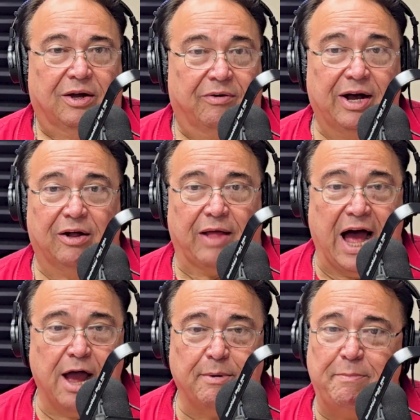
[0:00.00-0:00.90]
Well,
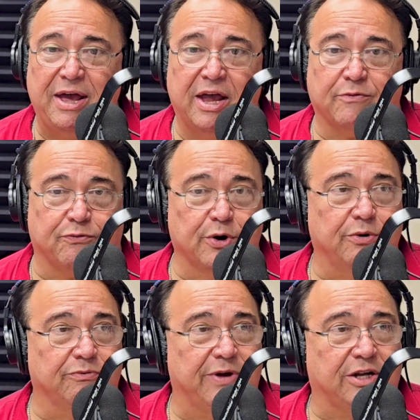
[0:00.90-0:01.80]
I'm a big
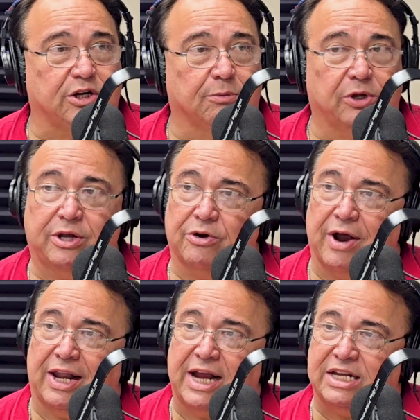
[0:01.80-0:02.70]
fruit and vegetable eater.
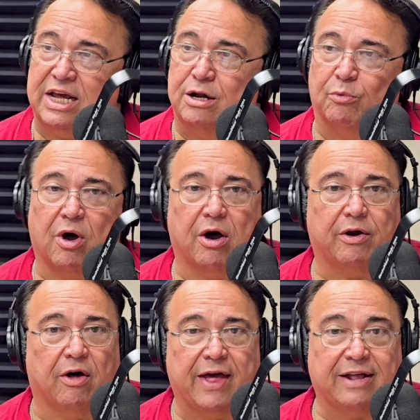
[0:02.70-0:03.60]
I like to eat them raw and
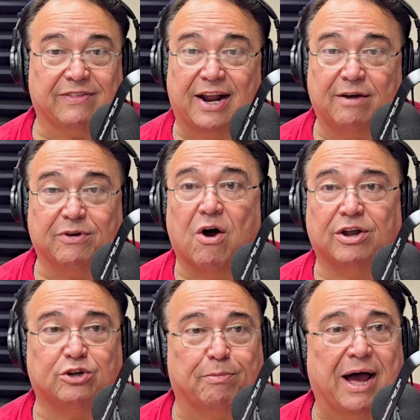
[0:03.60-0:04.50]
all that. But I've
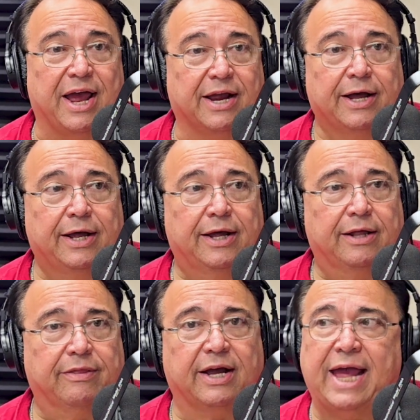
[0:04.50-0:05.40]
gone to buying
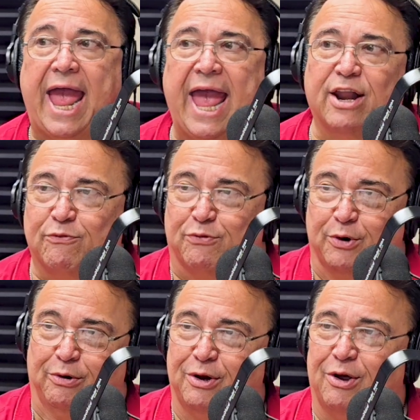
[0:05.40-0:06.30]
the canned
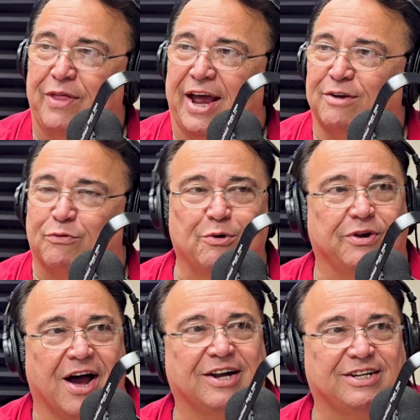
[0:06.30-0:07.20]
fruit. That fruit
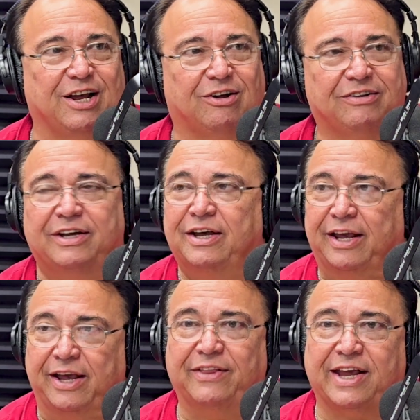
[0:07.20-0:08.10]
cocktail
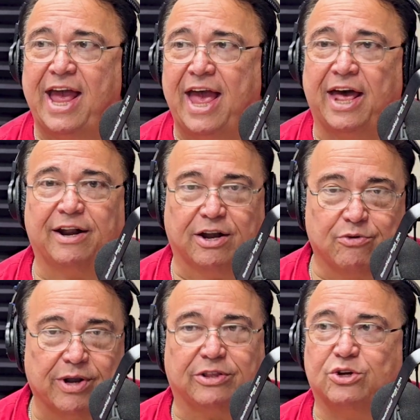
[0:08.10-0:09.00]
in the can. I
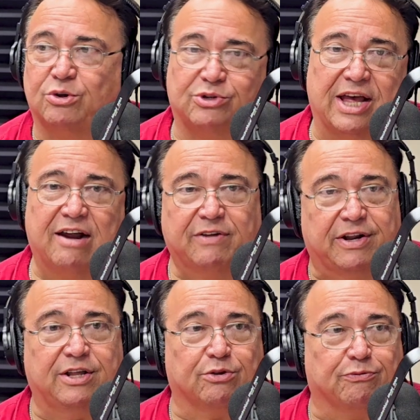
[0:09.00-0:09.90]
drink the juice out of it and
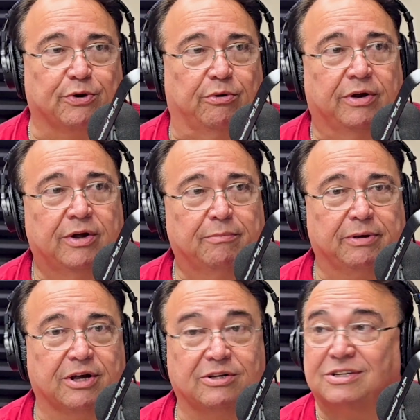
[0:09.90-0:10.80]
eat the fruit
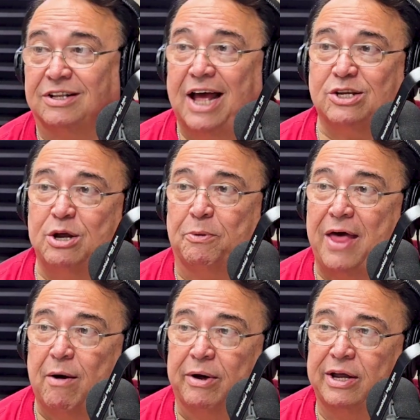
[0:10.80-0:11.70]
because it's a lot cheaper
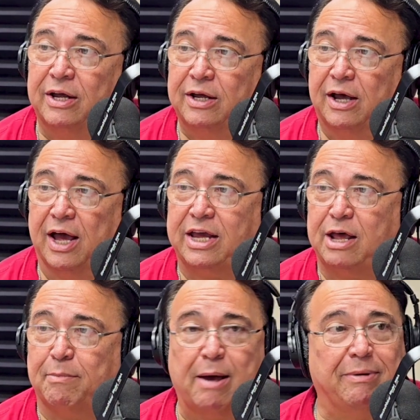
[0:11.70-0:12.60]
that way. I
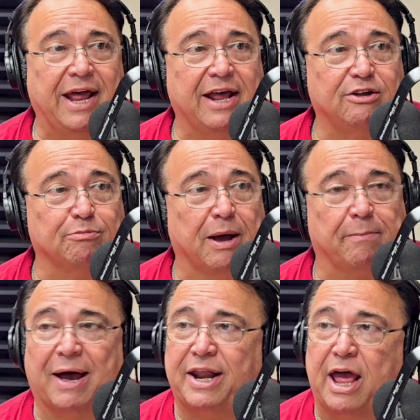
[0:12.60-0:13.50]
get my bananas, my
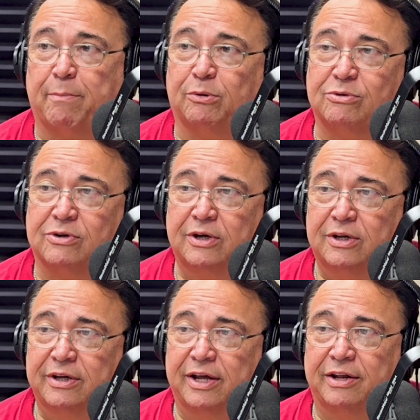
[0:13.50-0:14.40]
pineapples,
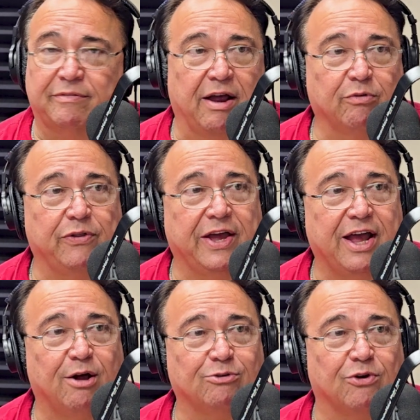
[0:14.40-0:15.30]
and everything
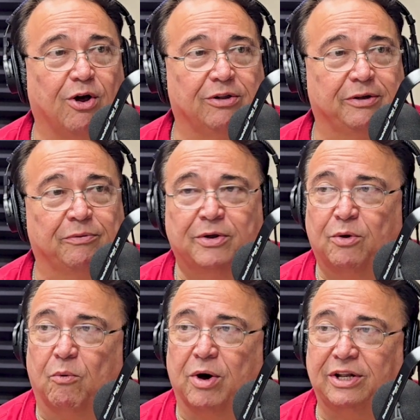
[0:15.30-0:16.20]
else all in
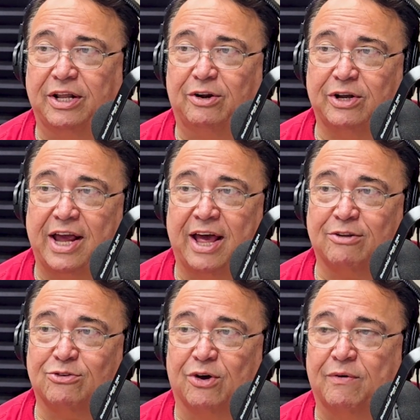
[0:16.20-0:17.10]
one little
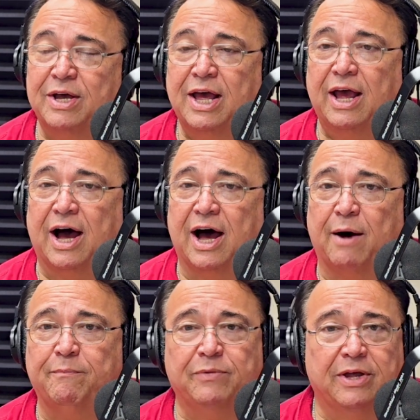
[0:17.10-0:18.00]
can. So,
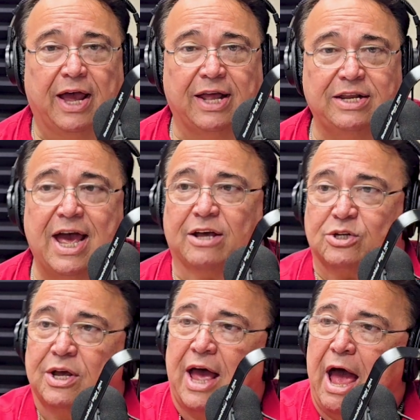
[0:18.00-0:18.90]
and
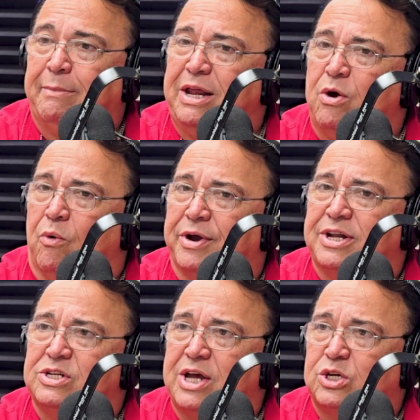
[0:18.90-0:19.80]
yes, how many
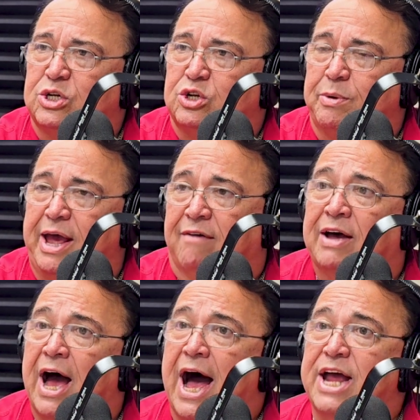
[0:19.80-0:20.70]
organizations do we have?
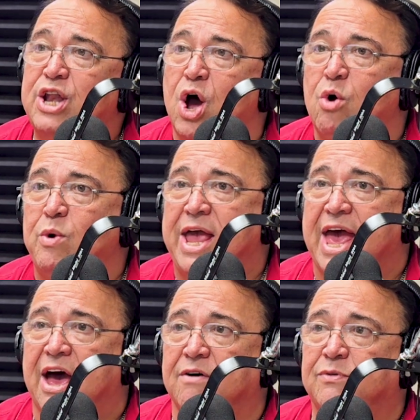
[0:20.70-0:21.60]
I know we
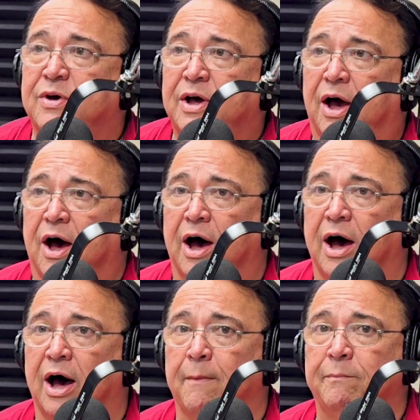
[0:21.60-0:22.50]
have
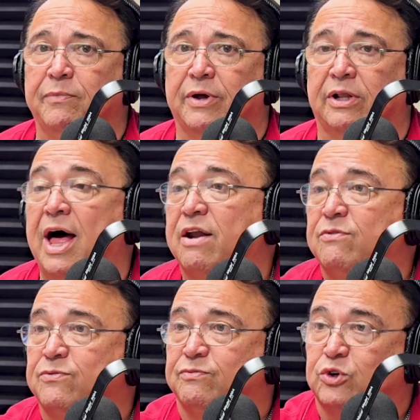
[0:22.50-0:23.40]
a lot
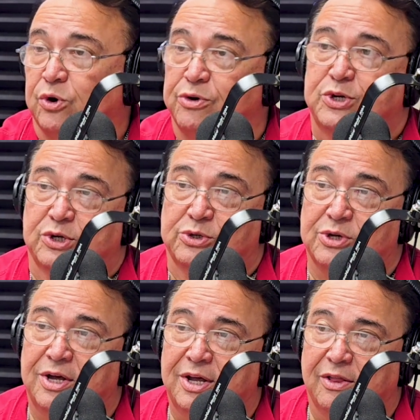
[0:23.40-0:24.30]
of
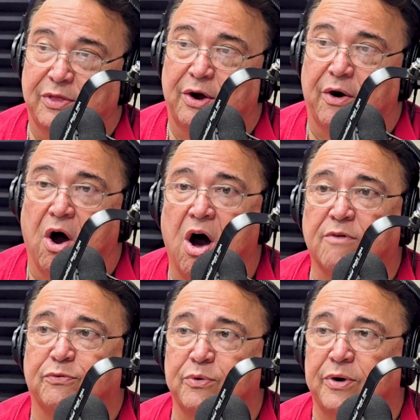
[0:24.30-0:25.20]
churches that are
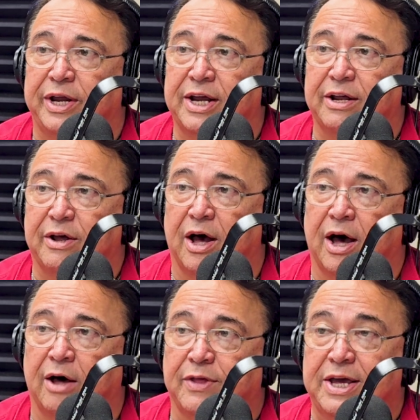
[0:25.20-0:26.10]
offering
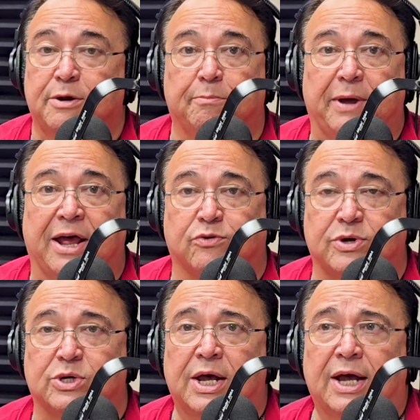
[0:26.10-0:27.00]
the hidden
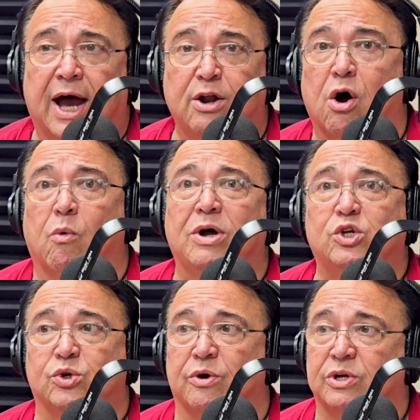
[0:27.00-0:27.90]
pantries. I know one
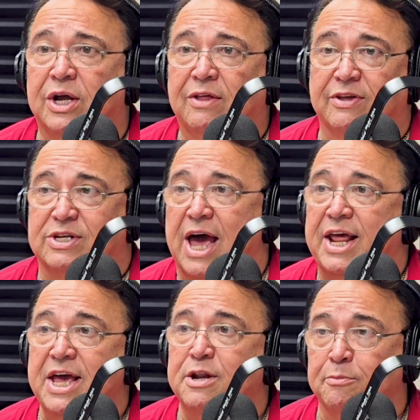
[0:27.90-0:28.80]
church that's got
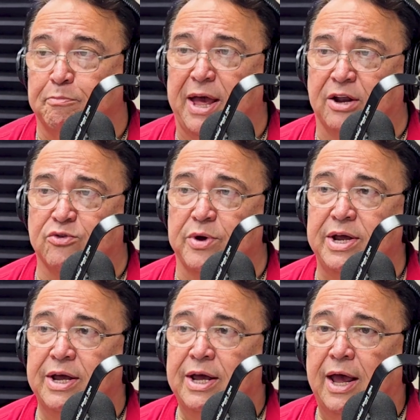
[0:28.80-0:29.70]
a hidden
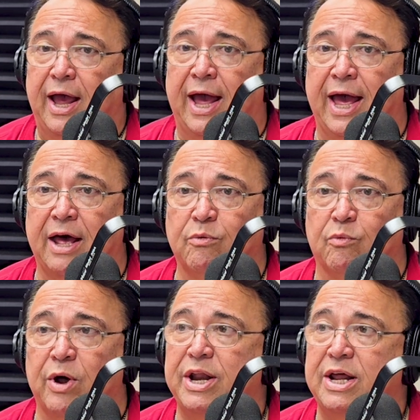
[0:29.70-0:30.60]
pantry, and
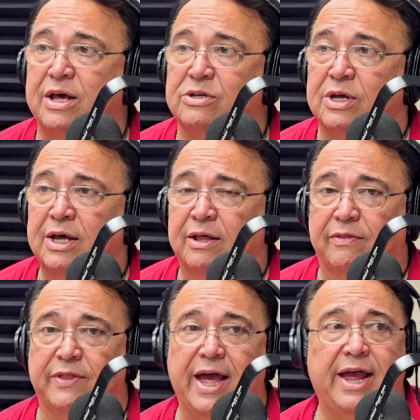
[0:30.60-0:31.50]
what it is,
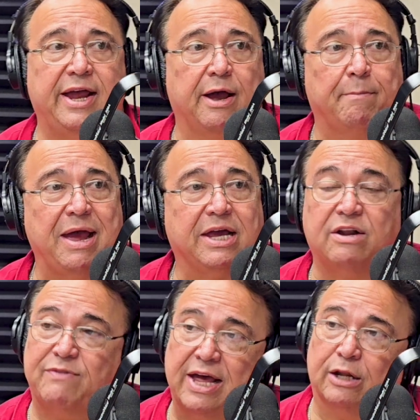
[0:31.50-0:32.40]
they make it
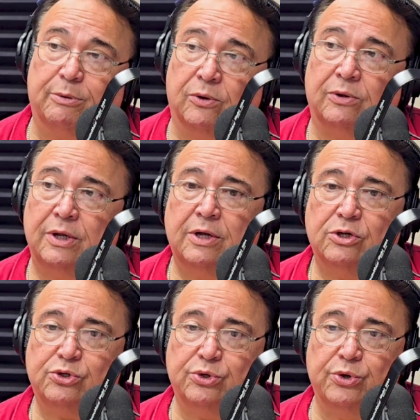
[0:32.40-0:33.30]
available
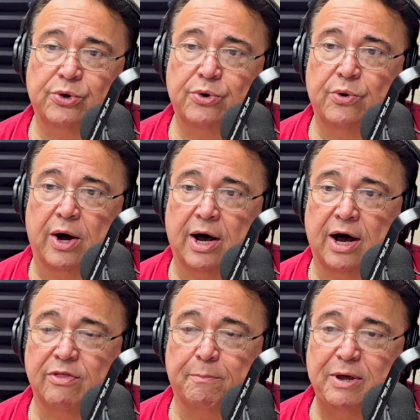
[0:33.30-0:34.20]
to
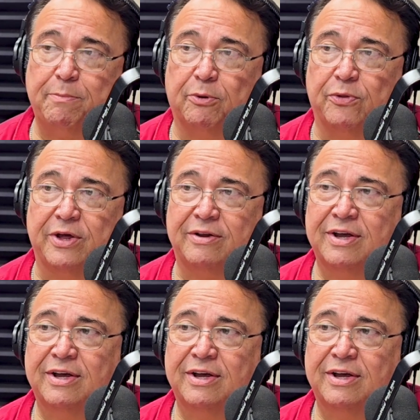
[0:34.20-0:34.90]
the people that